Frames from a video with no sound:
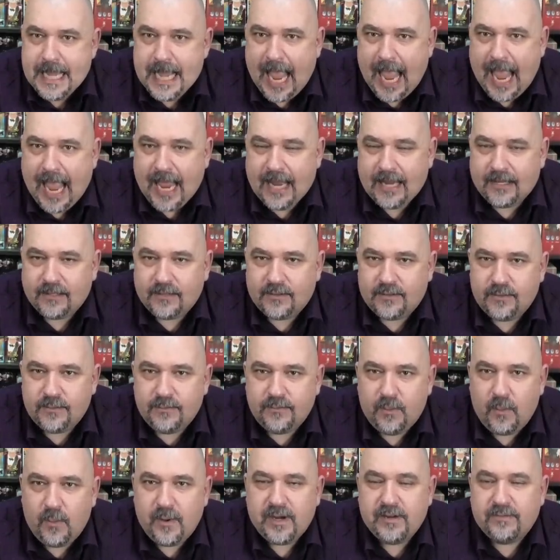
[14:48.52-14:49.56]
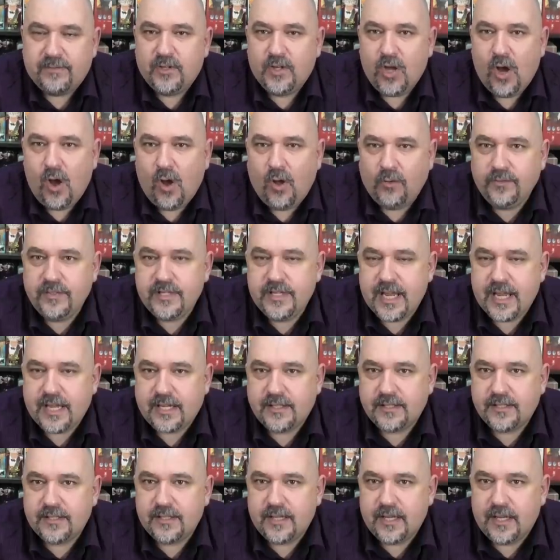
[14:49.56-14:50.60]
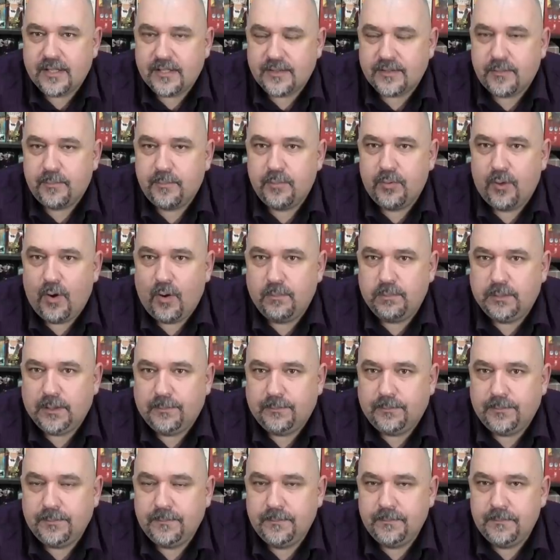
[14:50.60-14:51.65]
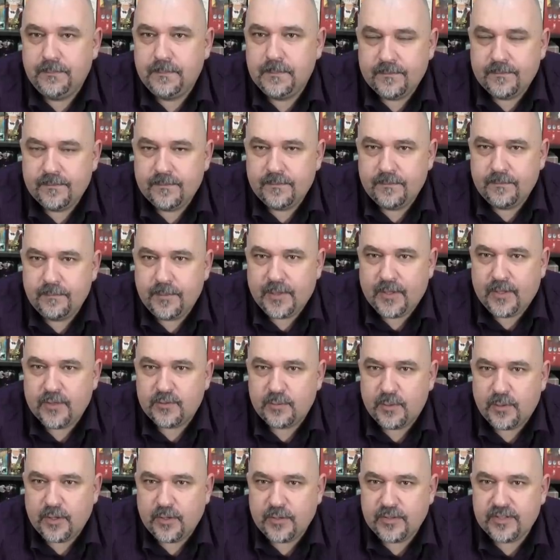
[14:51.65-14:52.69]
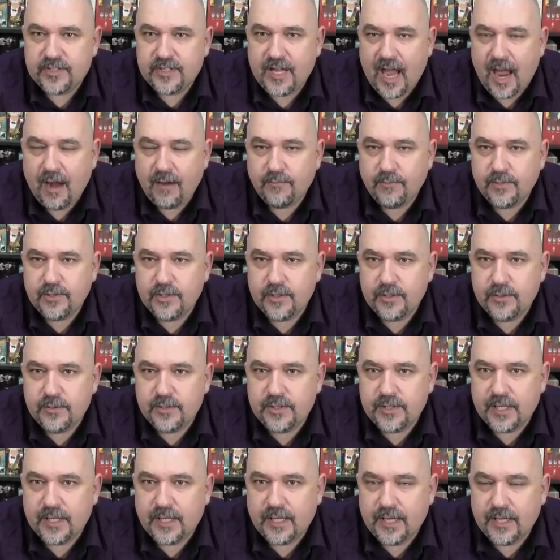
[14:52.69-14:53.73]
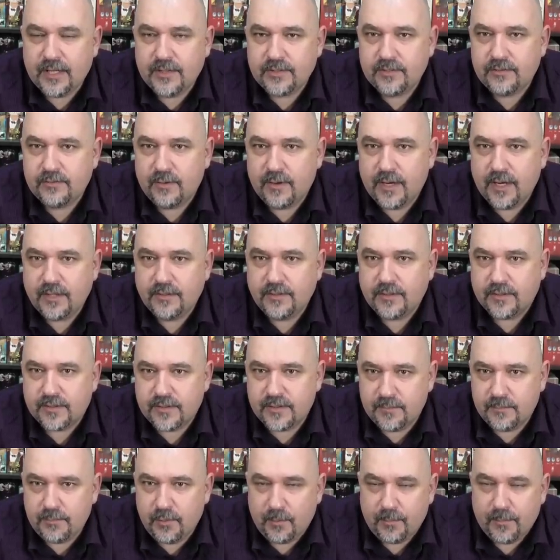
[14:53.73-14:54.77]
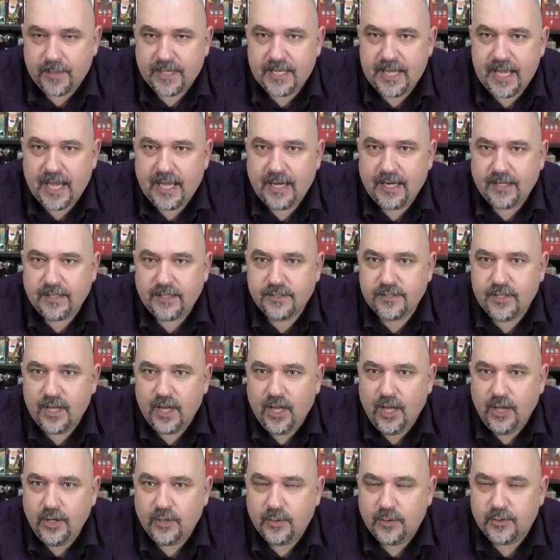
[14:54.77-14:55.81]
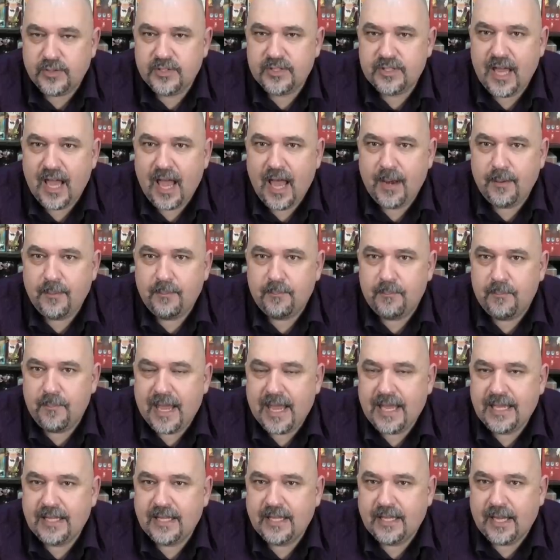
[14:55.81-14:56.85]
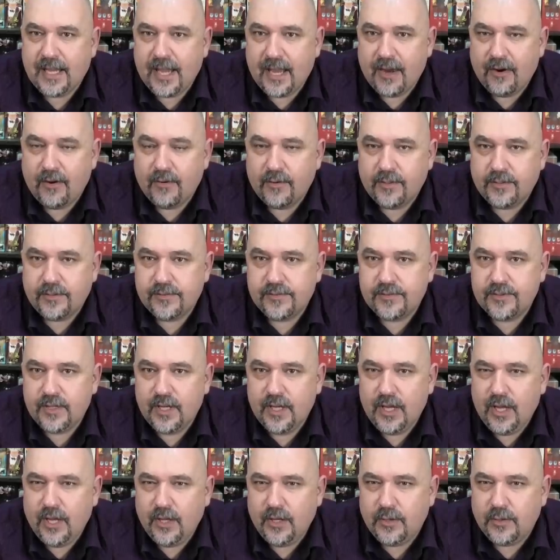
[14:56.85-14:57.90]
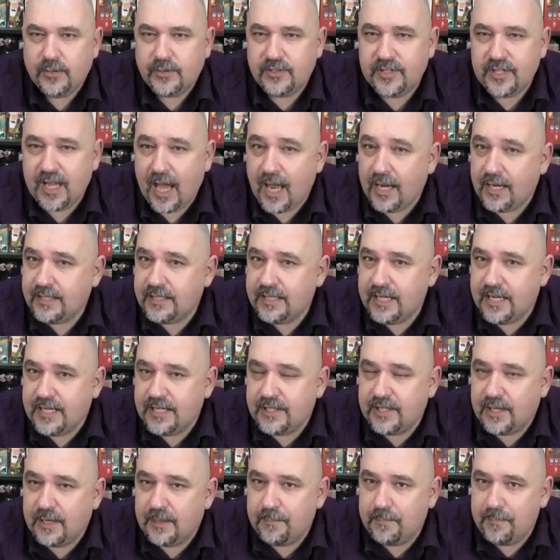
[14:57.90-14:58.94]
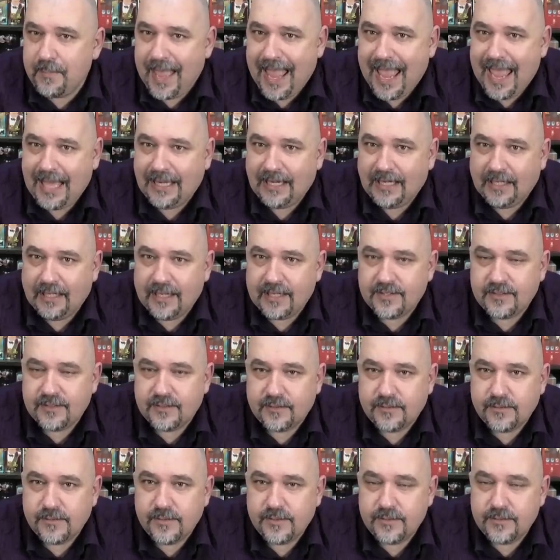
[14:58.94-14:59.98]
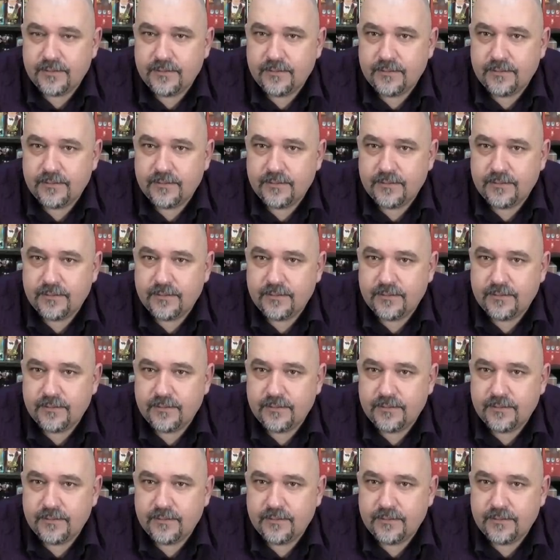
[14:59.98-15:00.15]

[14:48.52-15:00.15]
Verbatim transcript: and devoid of context is a problem. Because when you start reducing history to simple mechanics, you start making errors. You start teaching bad lessons.